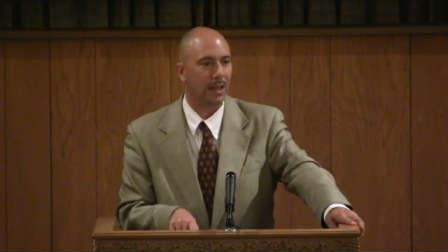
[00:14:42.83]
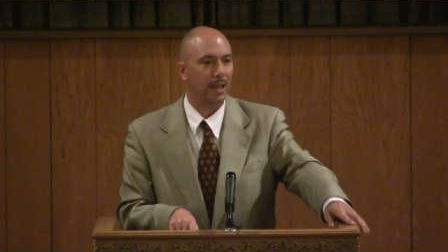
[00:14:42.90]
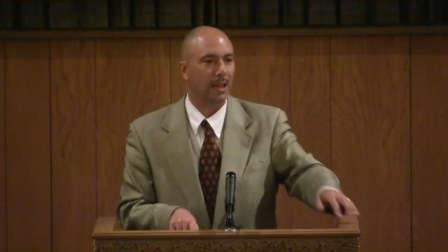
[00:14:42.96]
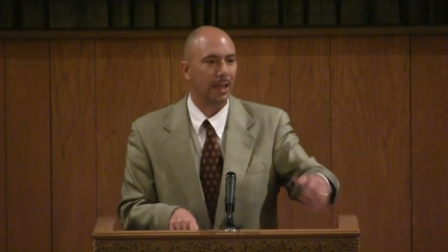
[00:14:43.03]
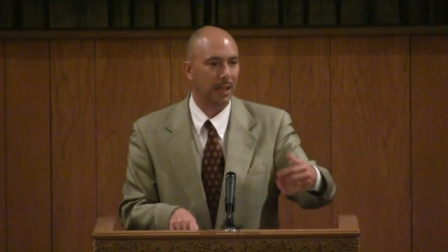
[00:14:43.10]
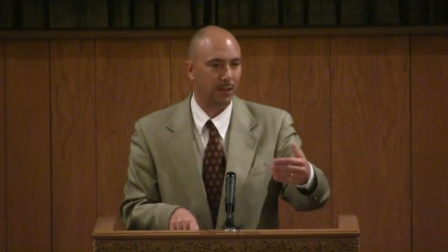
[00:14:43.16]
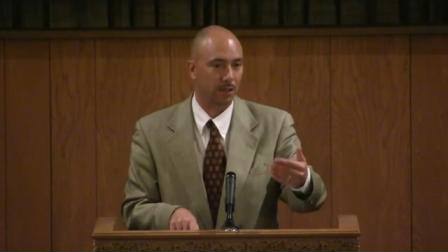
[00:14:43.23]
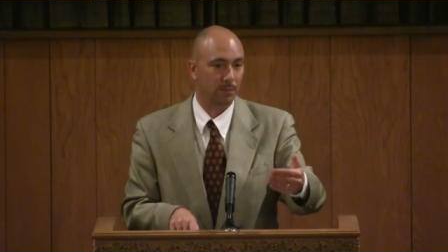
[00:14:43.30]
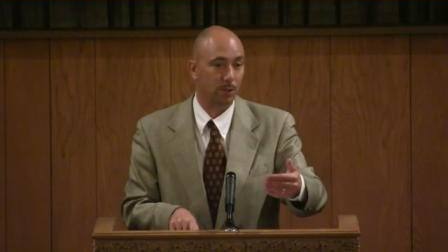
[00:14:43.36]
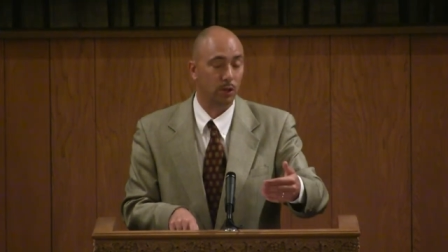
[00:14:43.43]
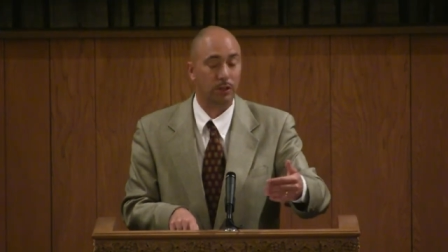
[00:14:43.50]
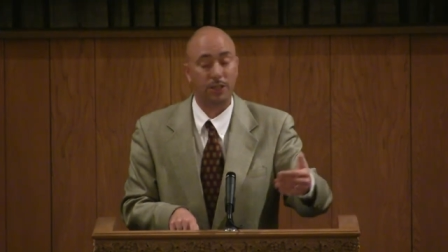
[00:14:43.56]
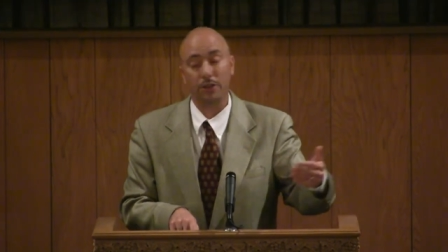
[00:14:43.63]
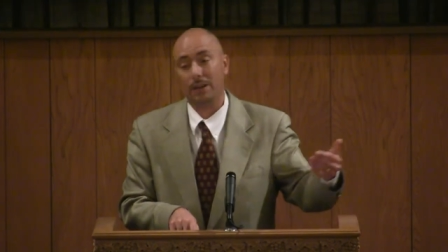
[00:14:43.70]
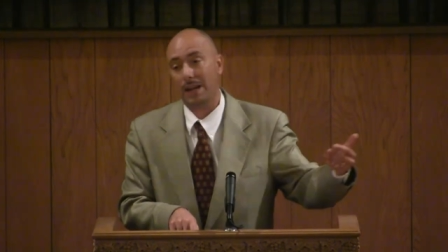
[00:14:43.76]
in the book.
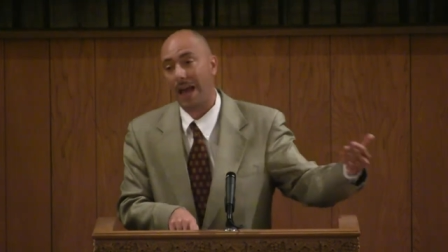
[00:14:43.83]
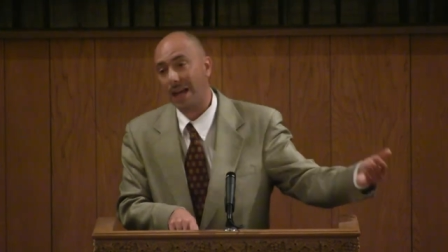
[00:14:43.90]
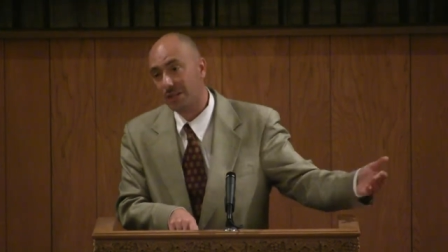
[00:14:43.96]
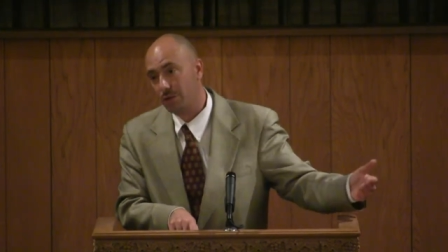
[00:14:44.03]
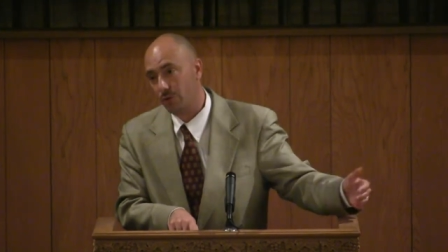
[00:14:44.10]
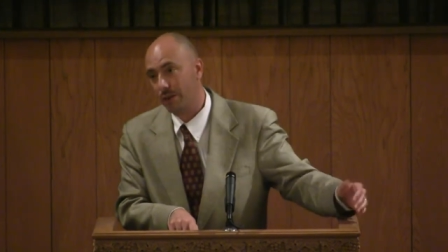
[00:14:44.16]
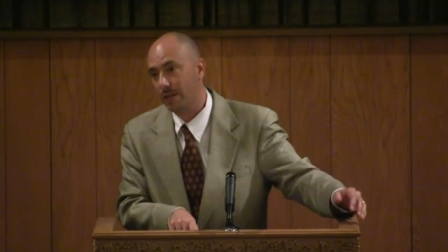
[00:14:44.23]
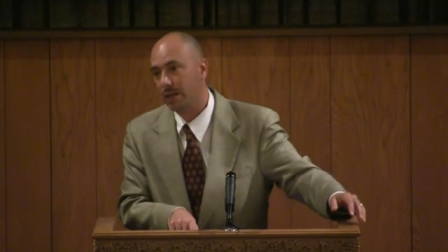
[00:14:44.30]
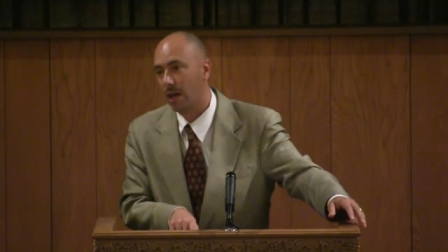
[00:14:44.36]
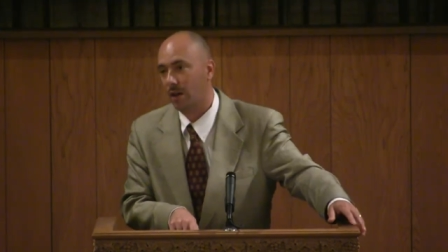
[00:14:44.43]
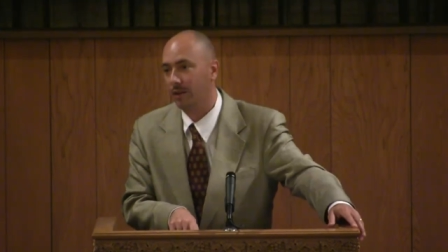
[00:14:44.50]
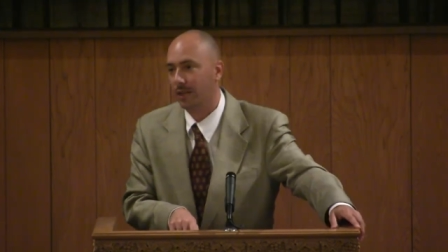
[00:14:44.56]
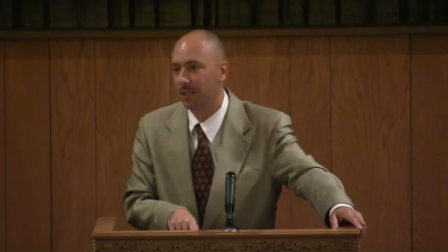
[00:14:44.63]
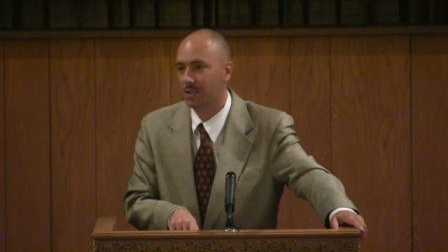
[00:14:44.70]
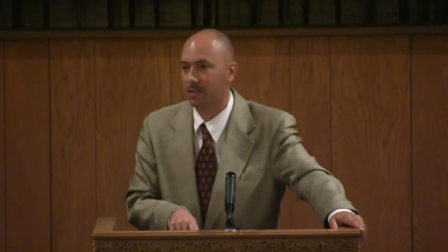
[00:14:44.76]
You can actually read
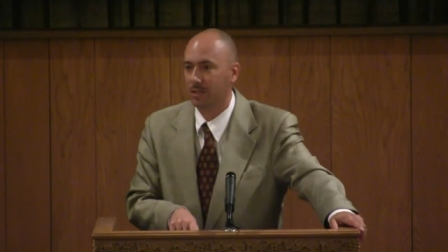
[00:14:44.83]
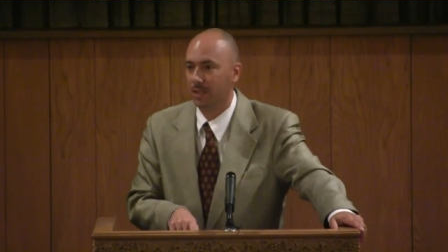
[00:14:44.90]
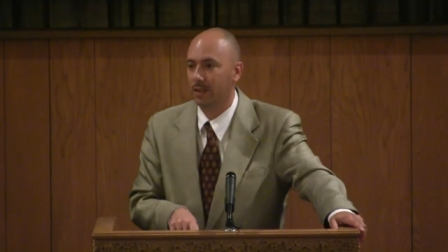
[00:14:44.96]
contradictions